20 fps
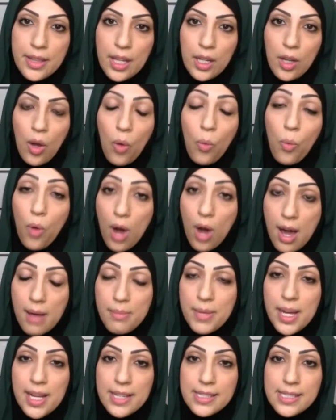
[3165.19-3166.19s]

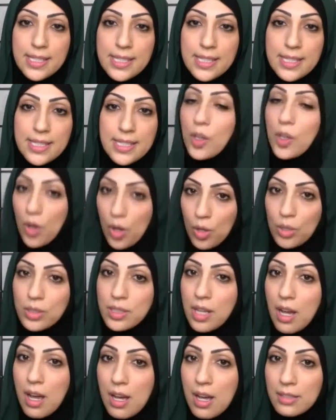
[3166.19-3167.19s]
lawama is telling you,
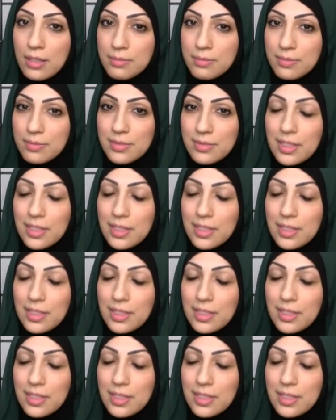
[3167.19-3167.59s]
hold on,